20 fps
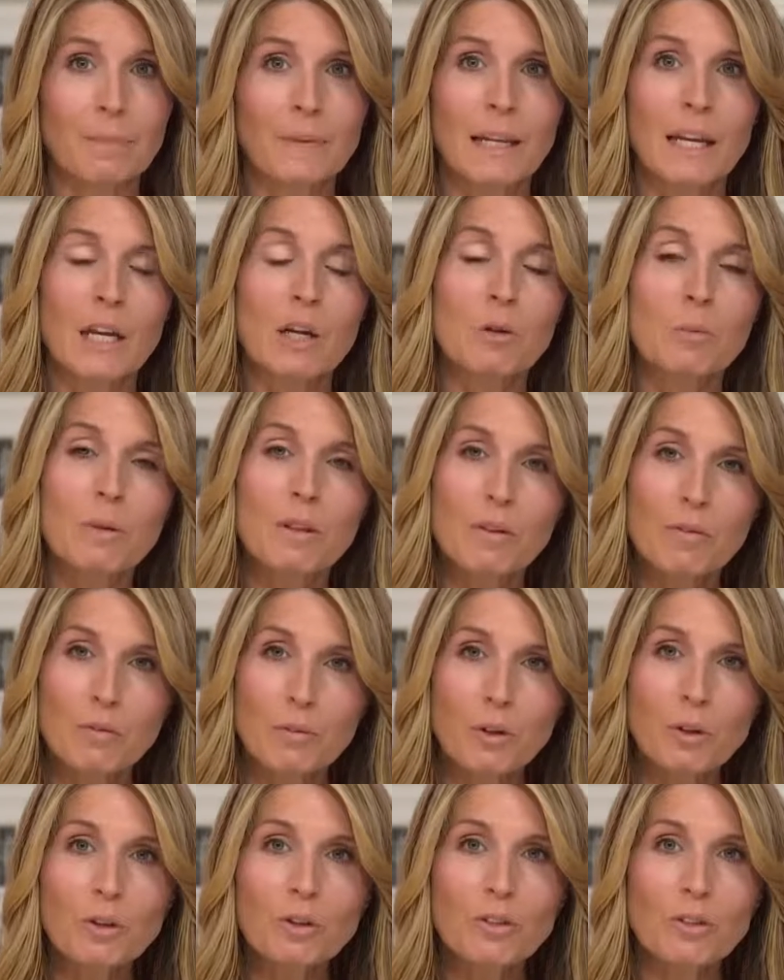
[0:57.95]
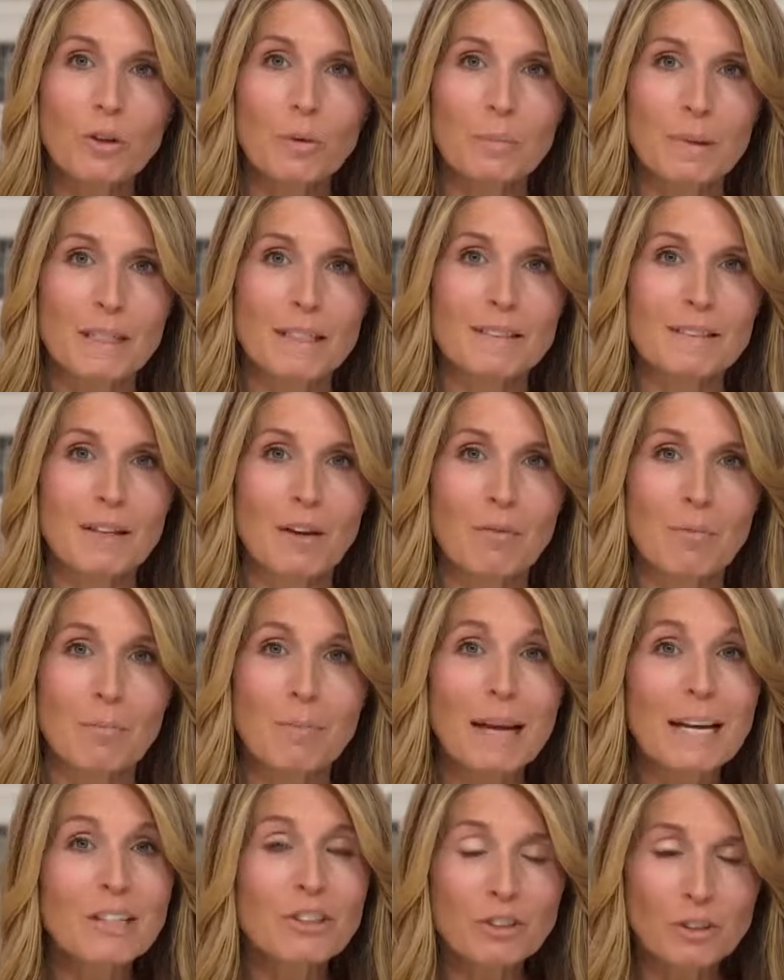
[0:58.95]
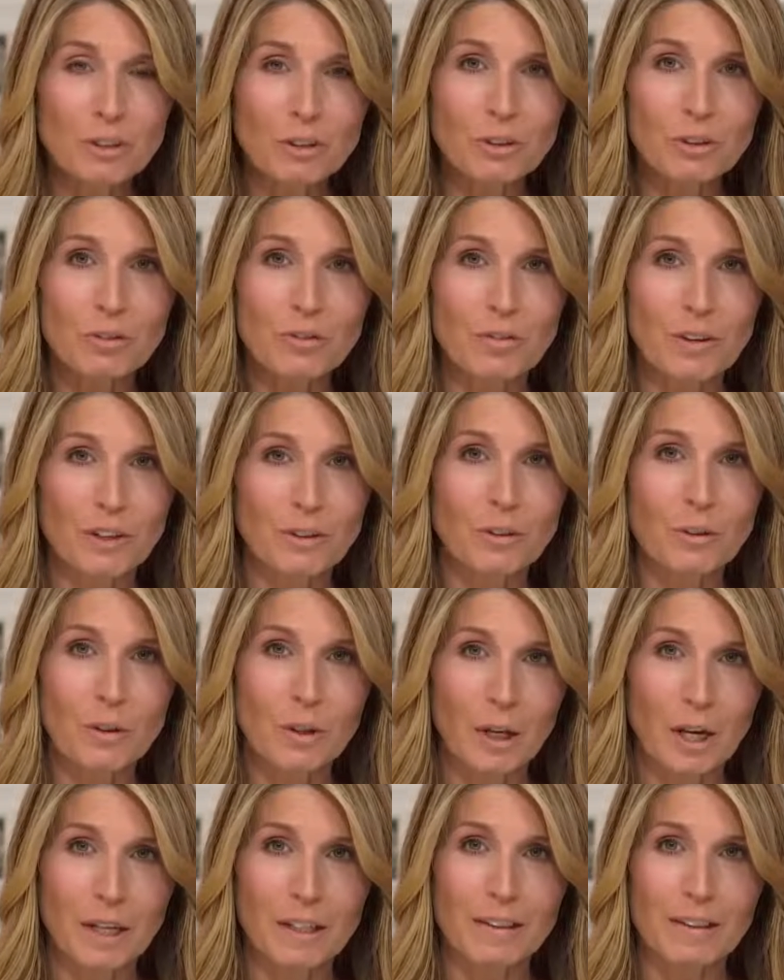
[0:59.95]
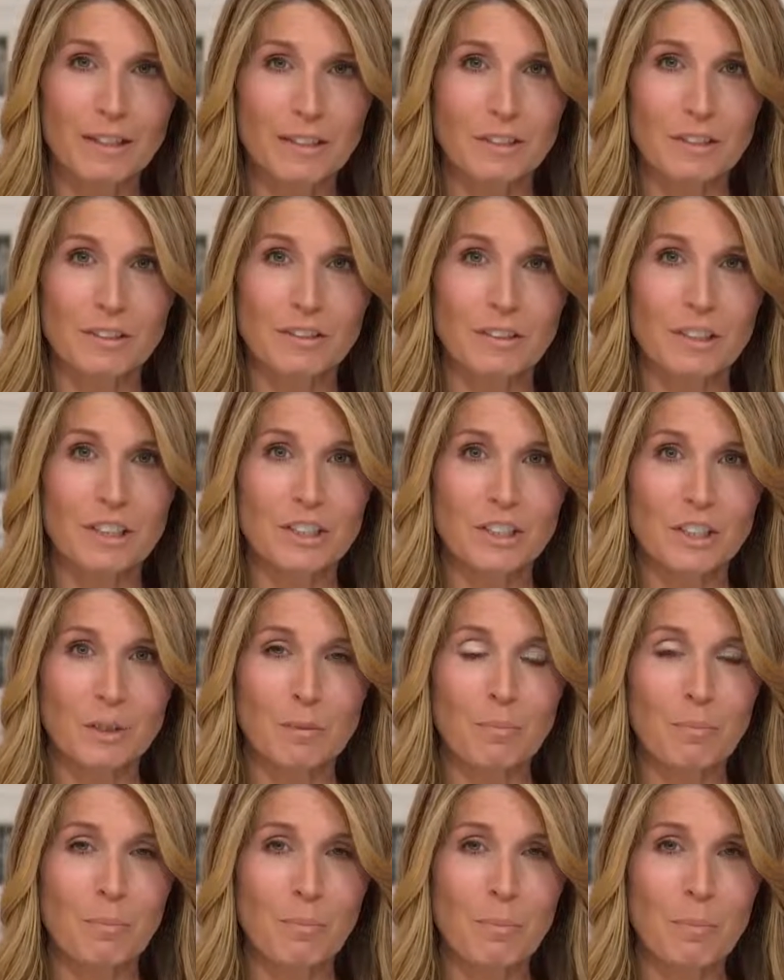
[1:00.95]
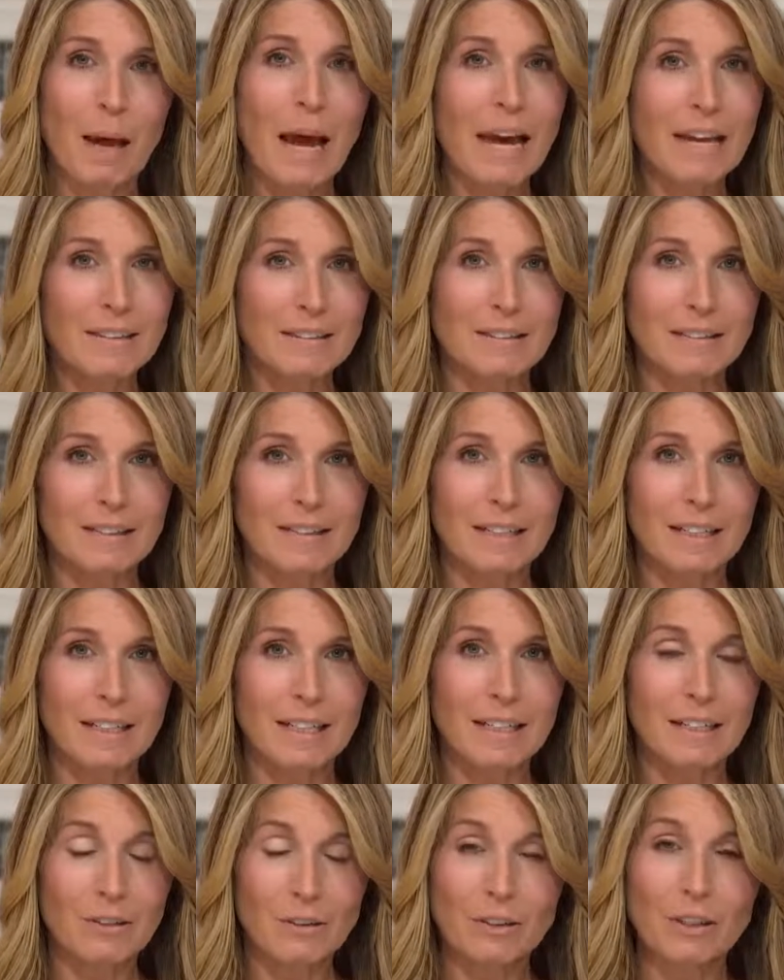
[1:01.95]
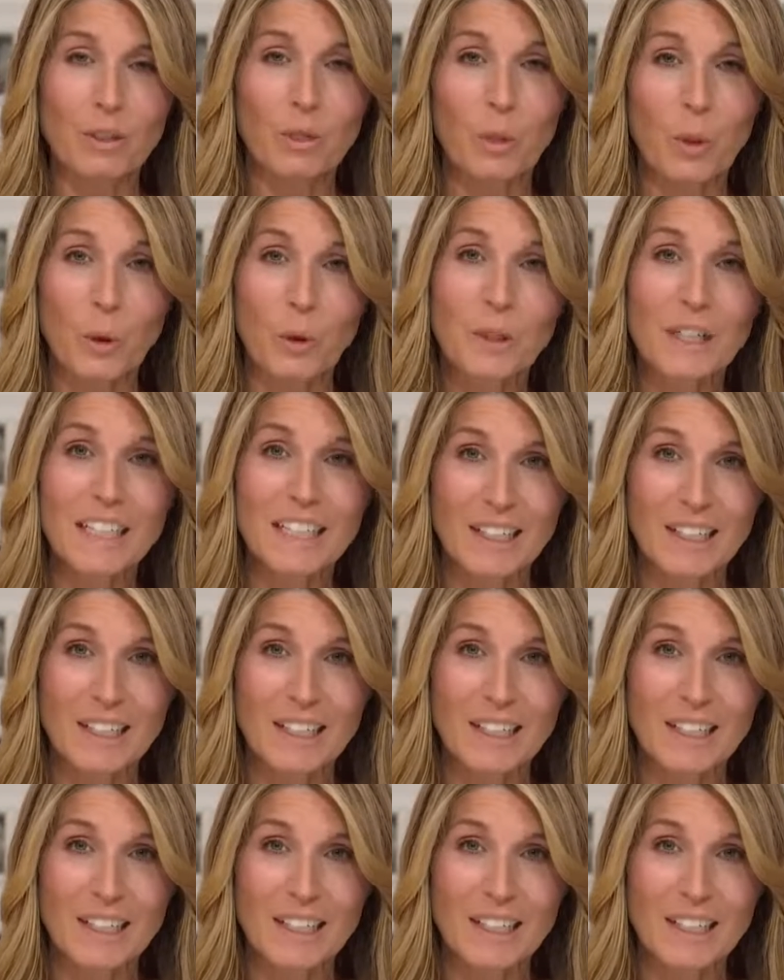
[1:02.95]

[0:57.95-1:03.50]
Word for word: It would be the first piece of major federal gun legislation passed in nearly 30